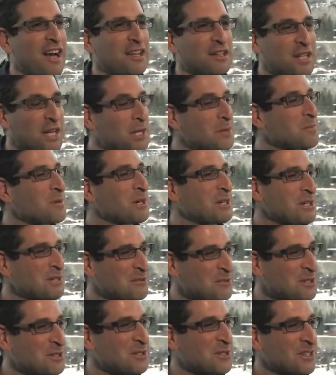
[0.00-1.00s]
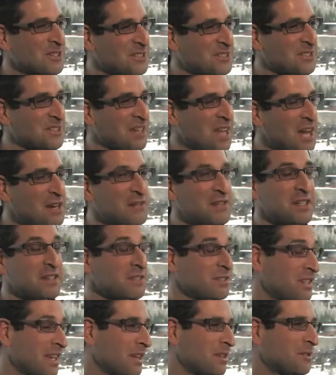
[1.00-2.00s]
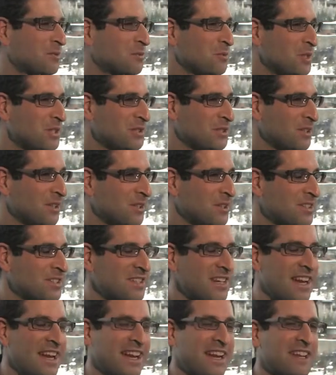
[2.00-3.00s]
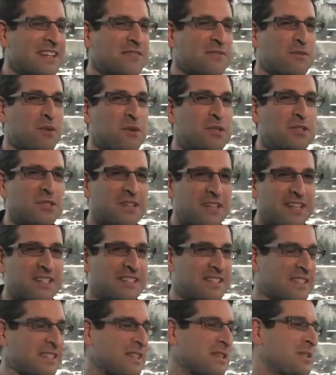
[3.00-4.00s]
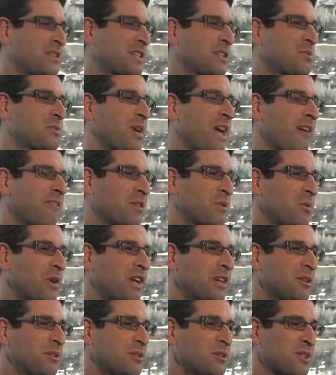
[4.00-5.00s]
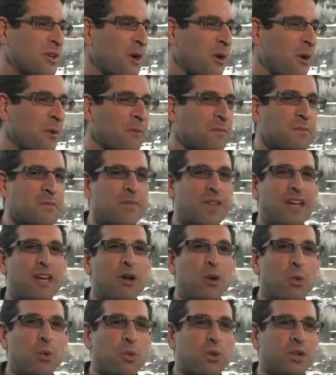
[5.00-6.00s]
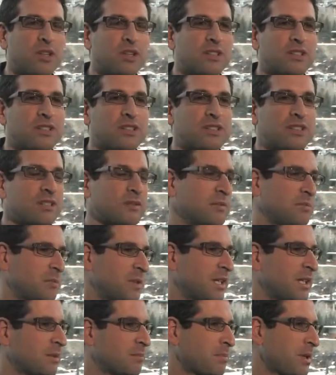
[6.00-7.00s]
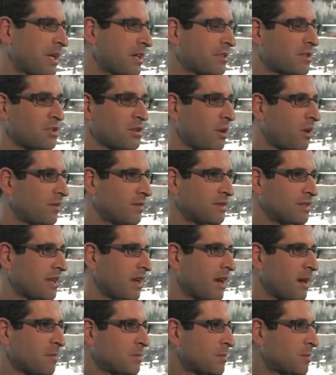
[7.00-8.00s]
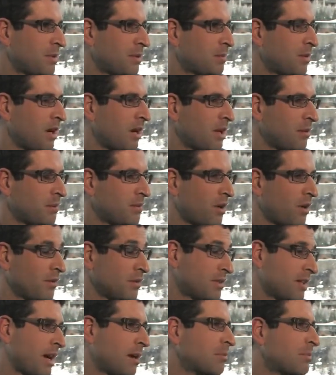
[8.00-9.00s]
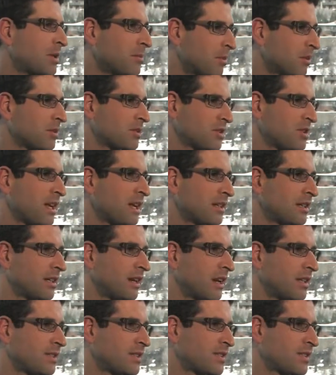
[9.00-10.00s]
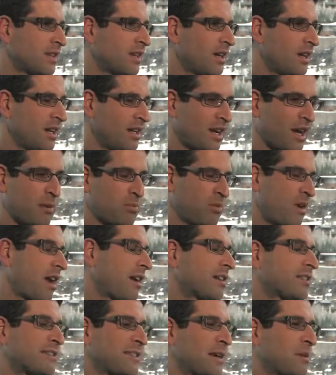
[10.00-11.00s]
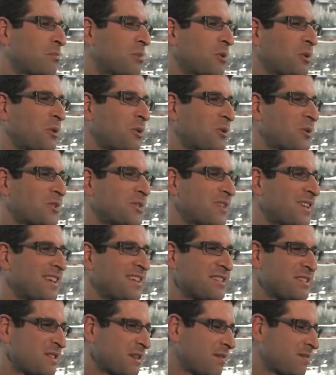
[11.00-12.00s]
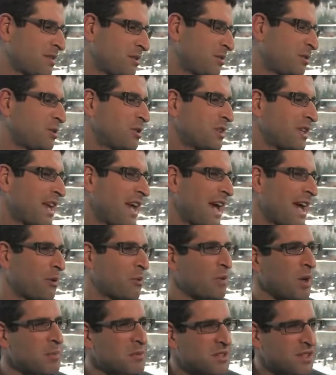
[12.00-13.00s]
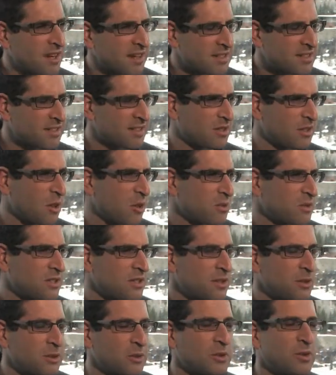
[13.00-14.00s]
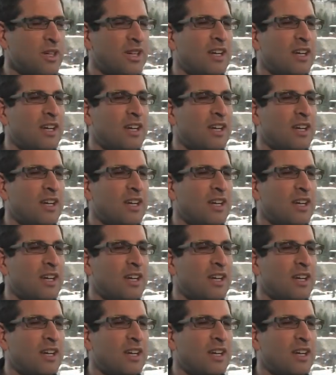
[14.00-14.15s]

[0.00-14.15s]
A lot of market research, a lot of internet research, and fortunately, as since we have the radio show, we're being pitched all the time. People are sending us product samples, stuff to look at, websites to go to,